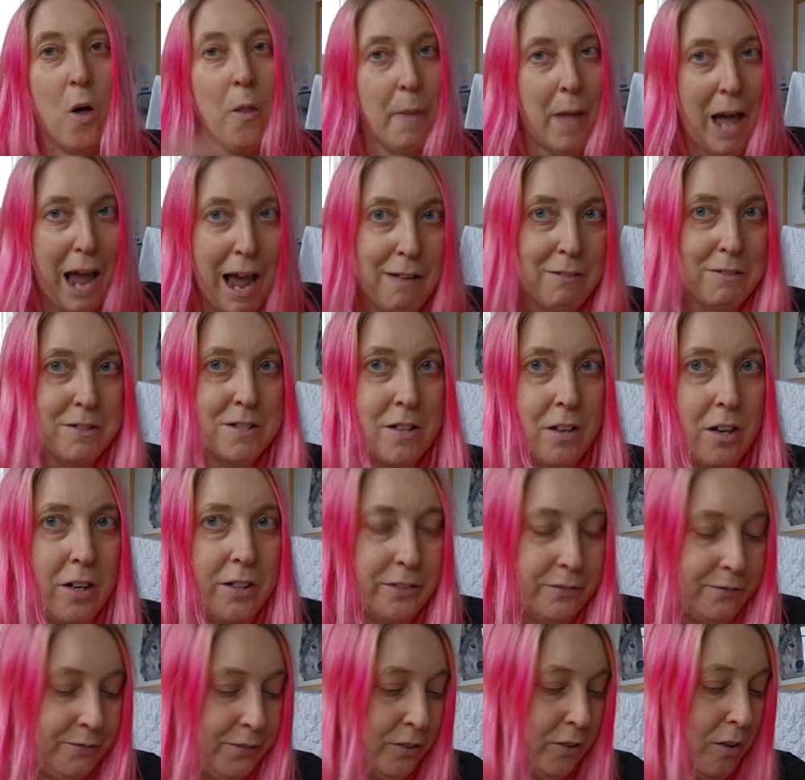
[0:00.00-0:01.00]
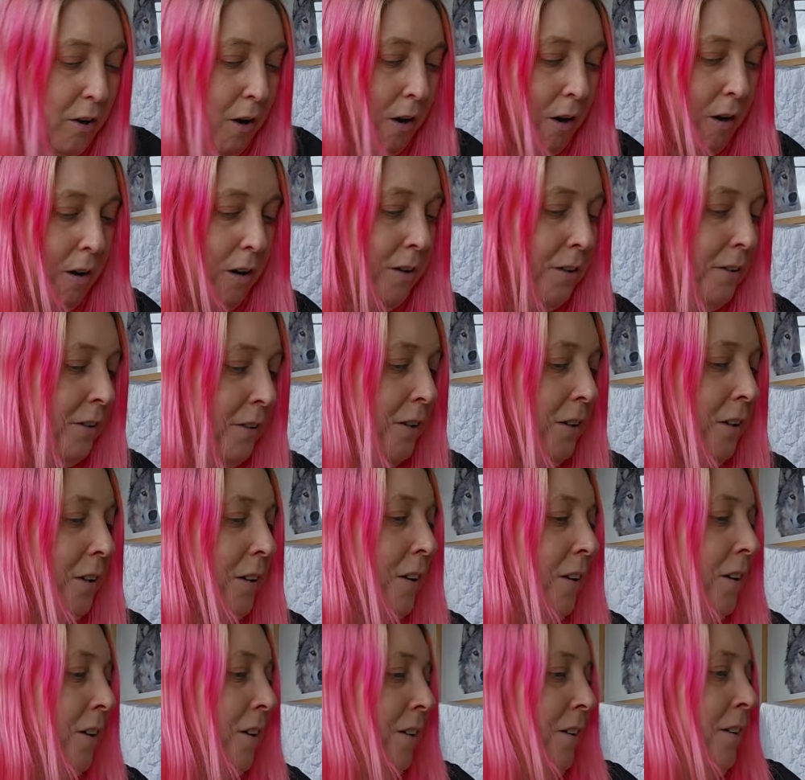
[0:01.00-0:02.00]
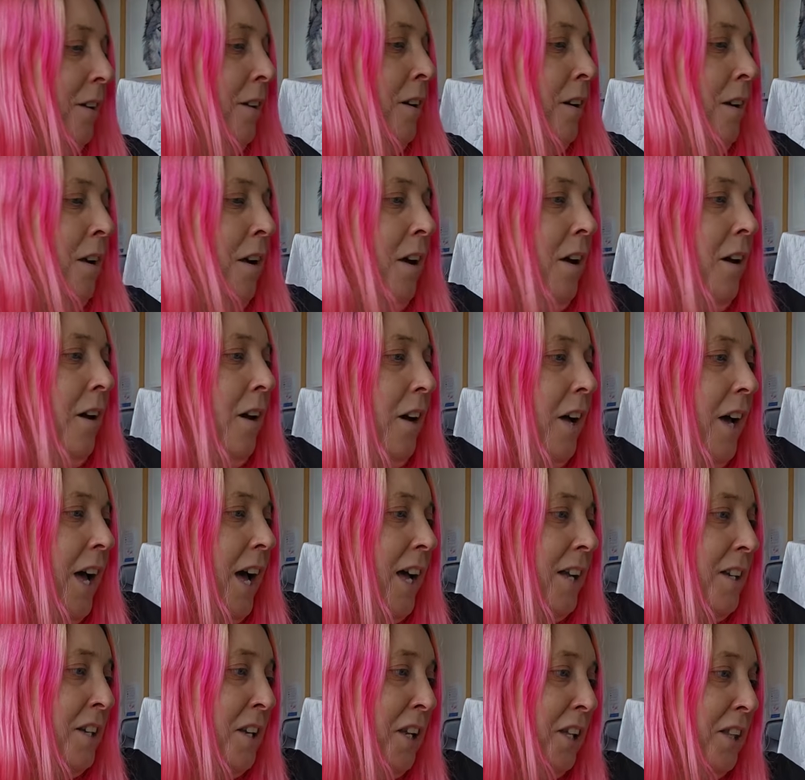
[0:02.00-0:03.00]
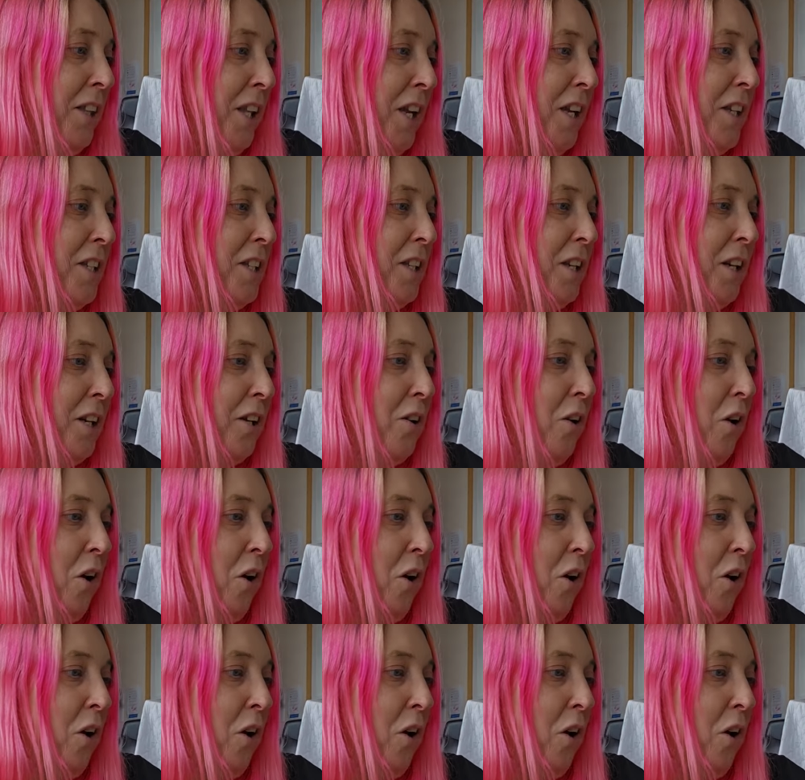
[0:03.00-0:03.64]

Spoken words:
on the outside of your car. And this